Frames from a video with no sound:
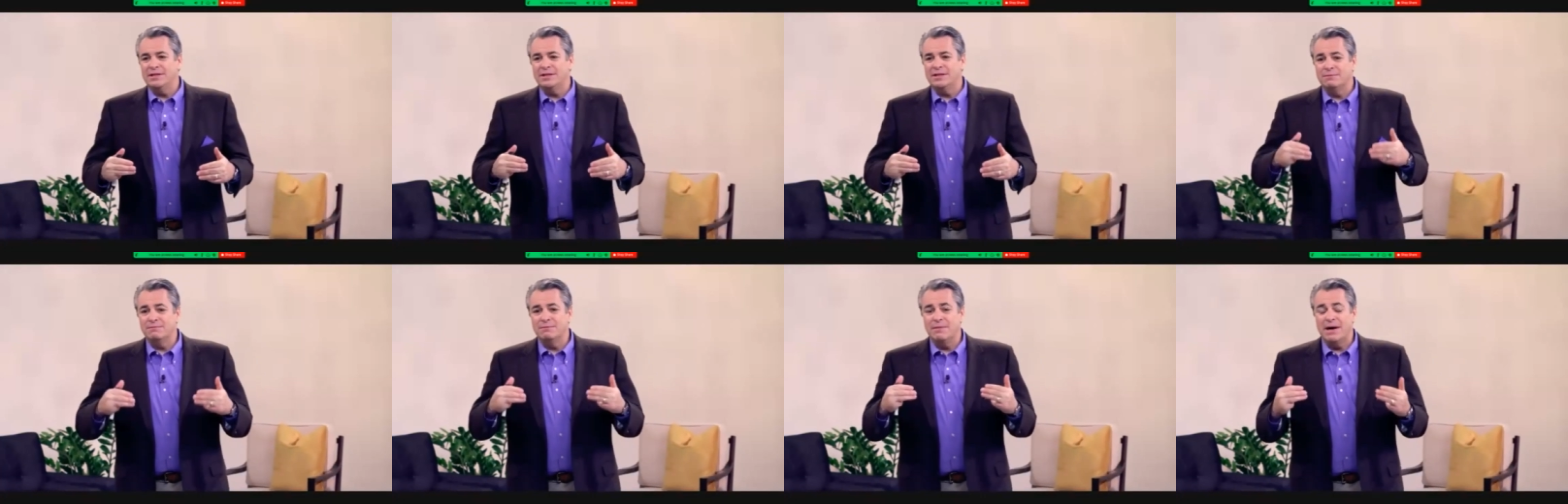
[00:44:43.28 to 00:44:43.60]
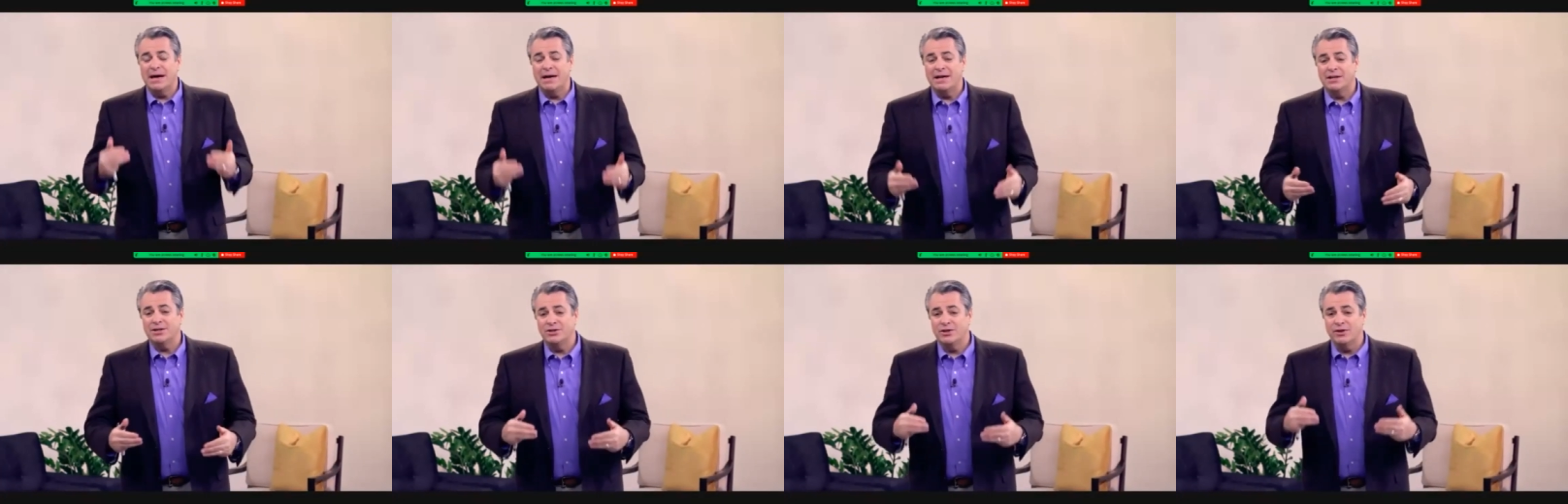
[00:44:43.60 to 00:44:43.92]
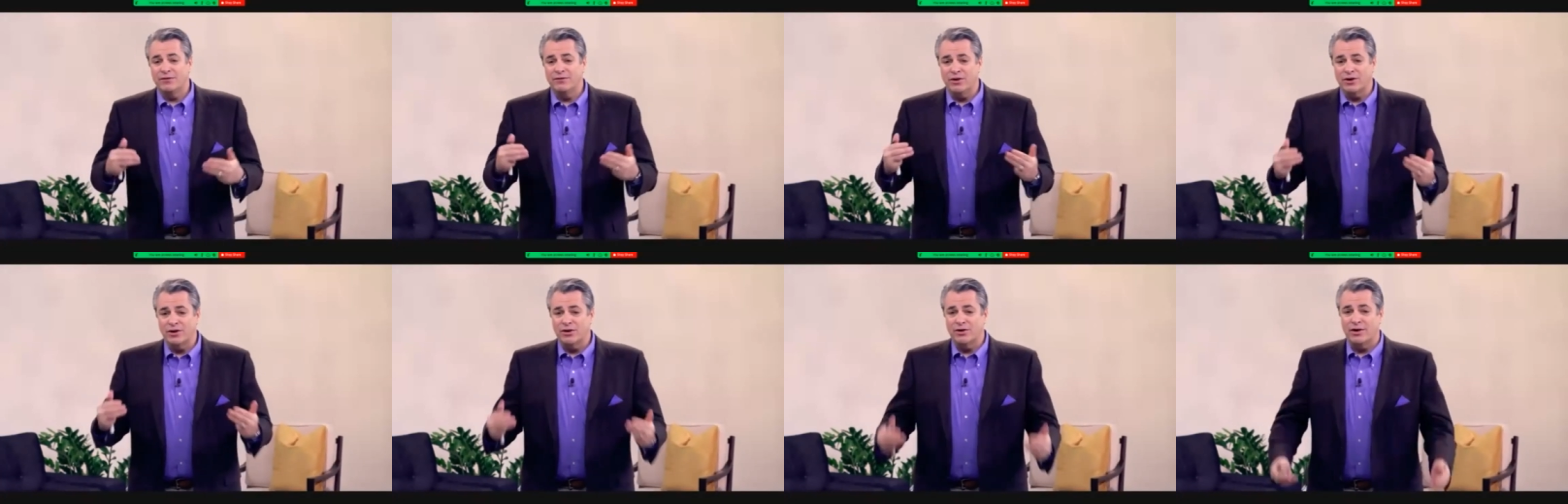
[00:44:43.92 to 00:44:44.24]
is a master
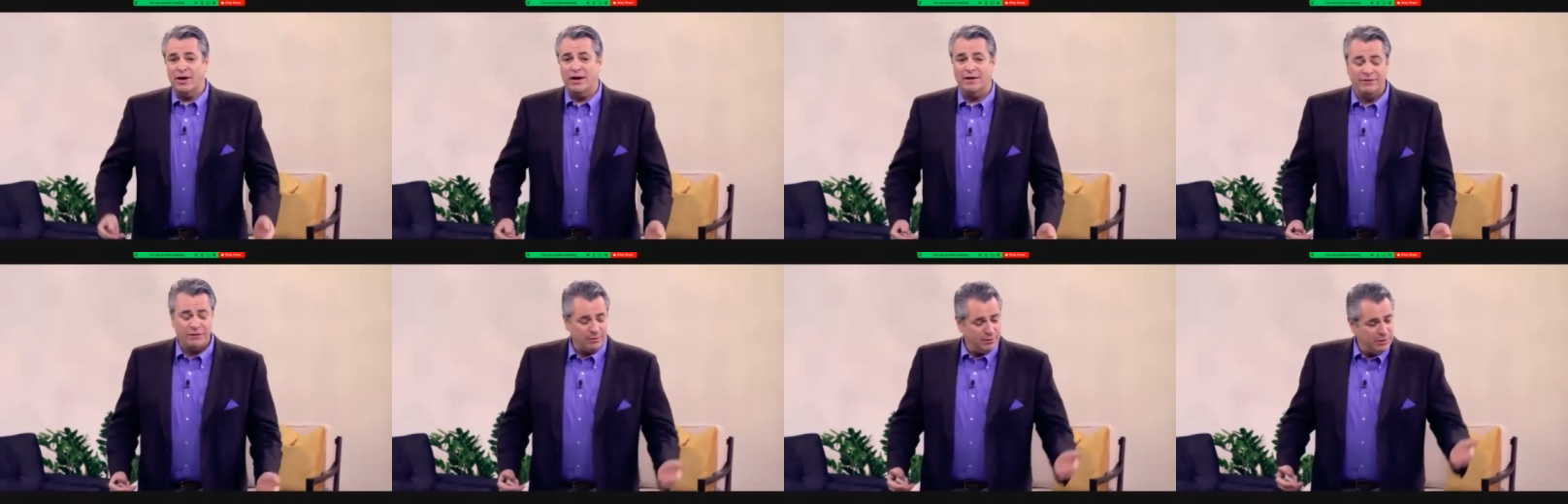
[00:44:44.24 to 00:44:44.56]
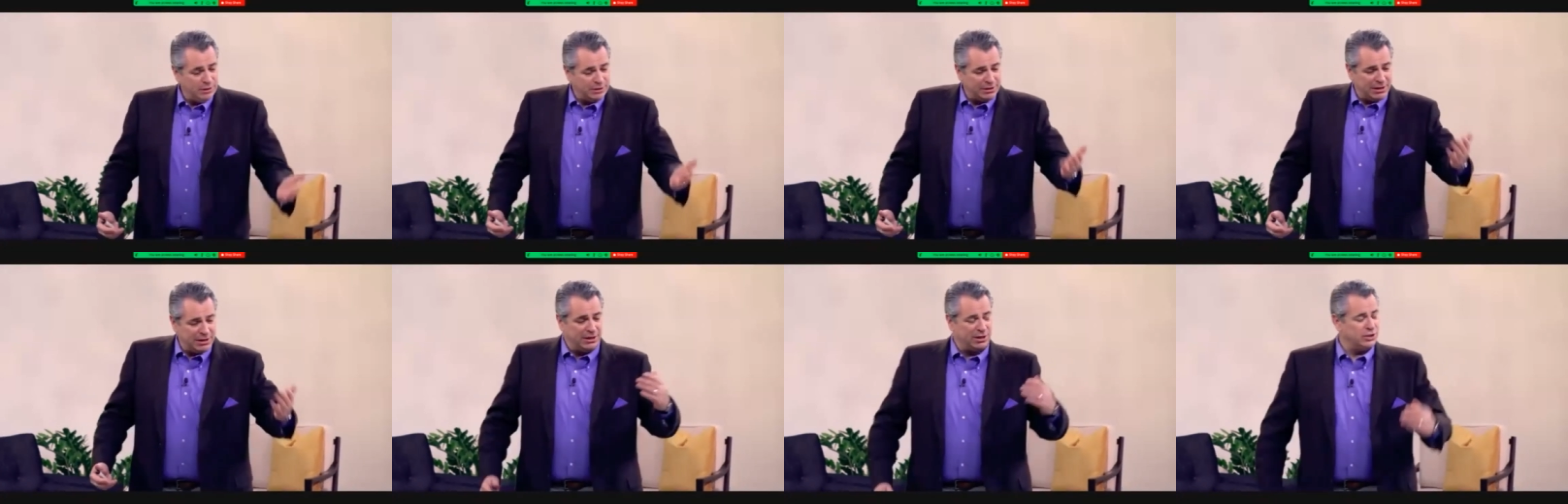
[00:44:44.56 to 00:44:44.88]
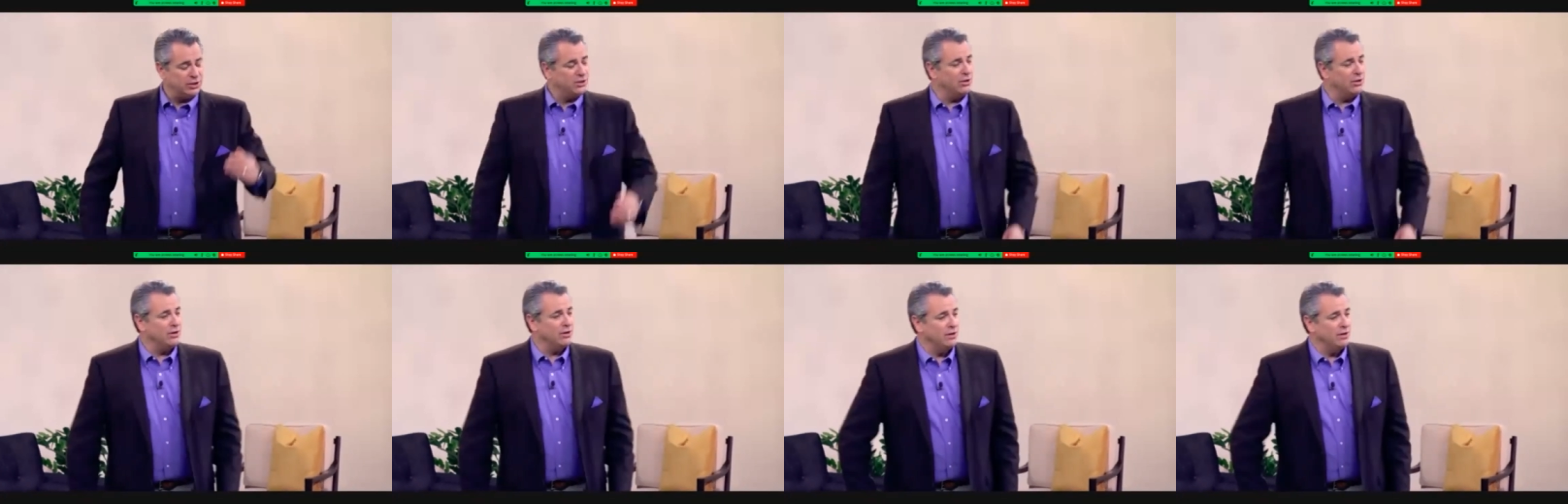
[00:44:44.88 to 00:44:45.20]
of your craft. I want to tell you a
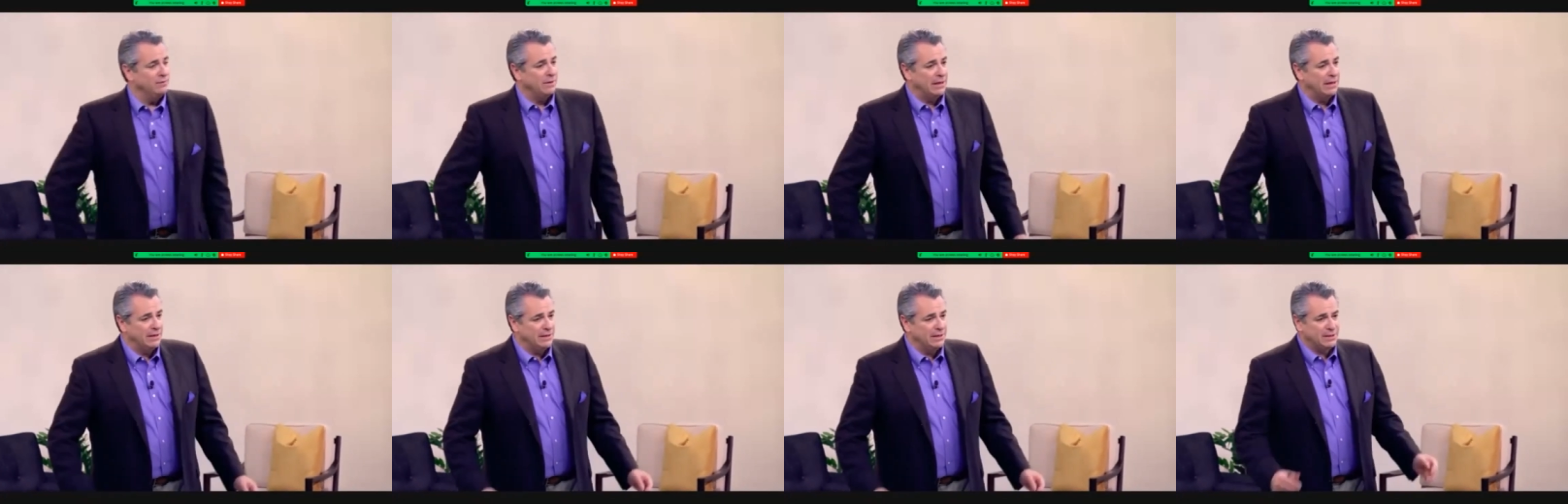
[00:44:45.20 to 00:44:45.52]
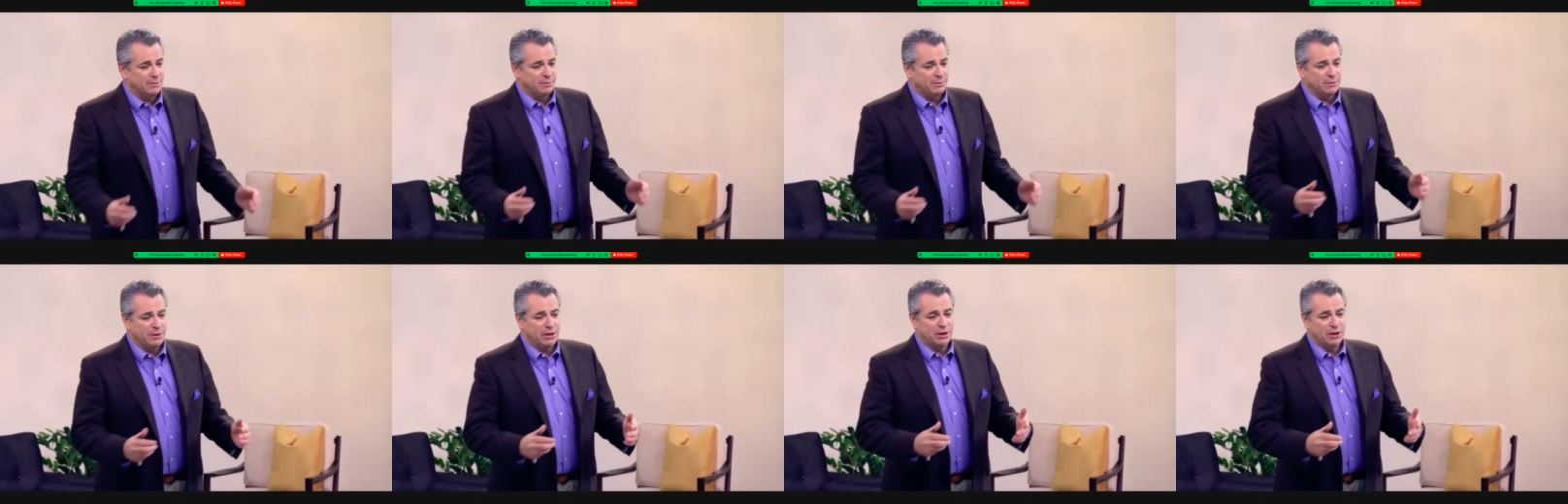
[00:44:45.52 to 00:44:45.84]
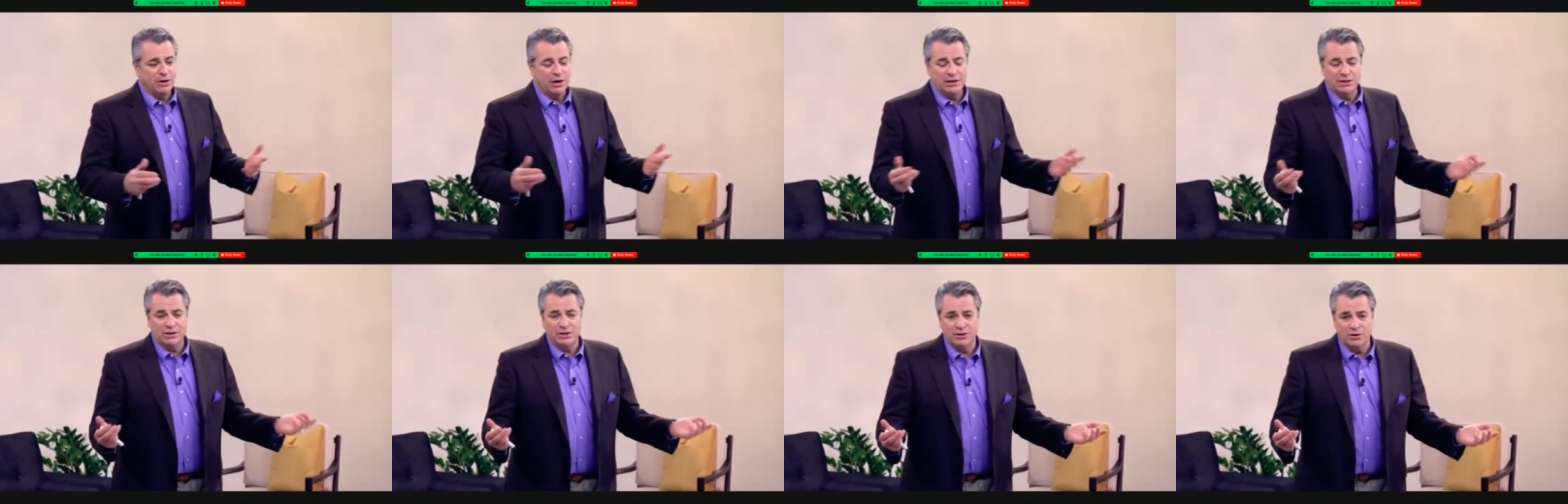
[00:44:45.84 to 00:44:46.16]
story, and this will be a
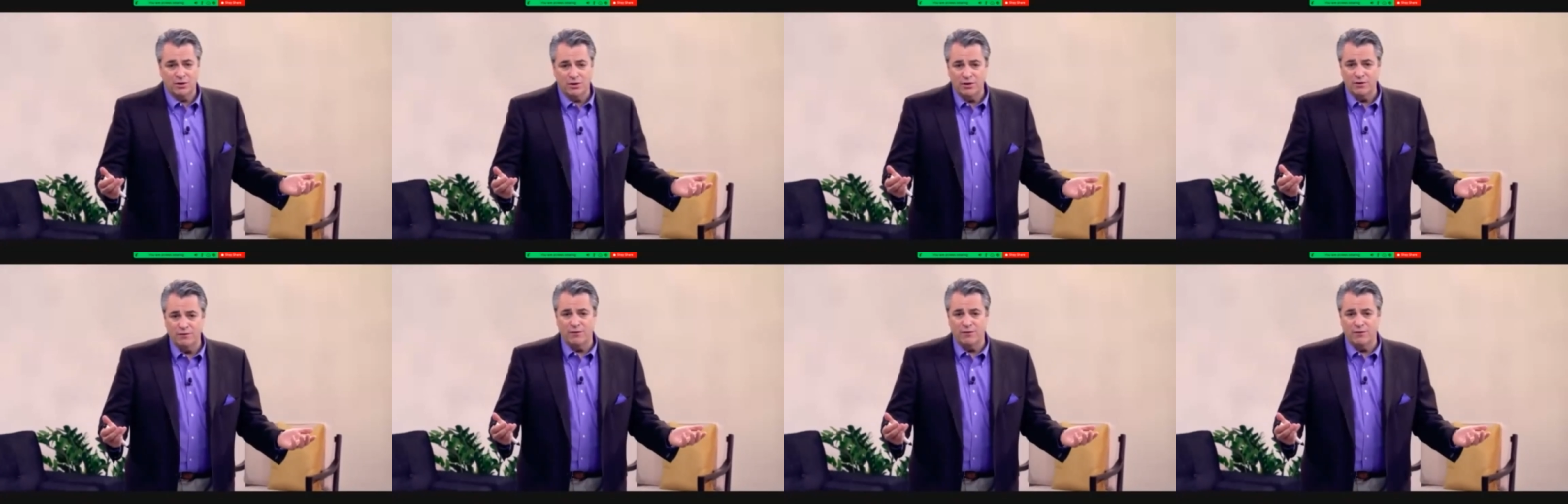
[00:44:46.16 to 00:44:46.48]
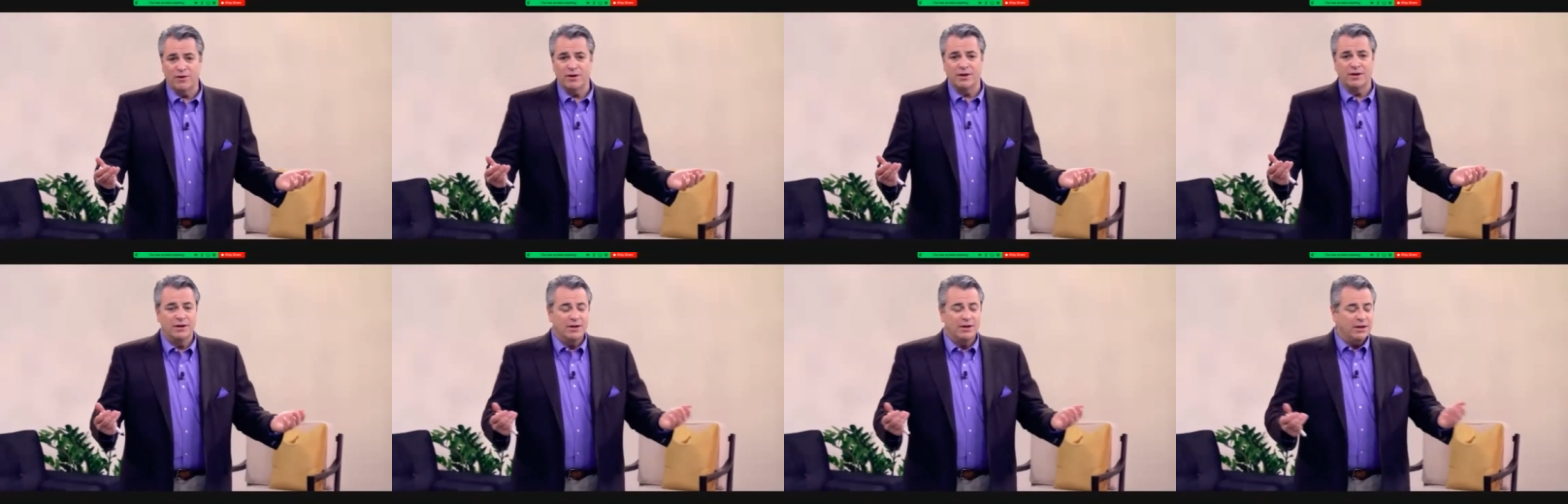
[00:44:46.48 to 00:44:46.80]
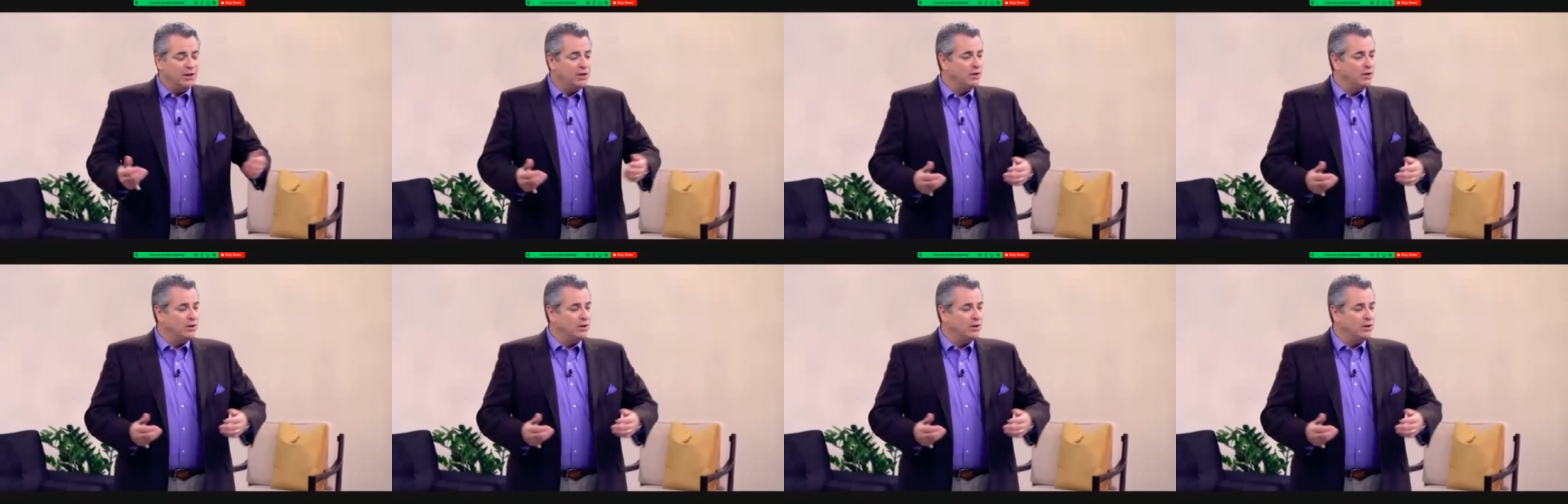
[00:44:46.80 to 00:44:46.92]
great story for you.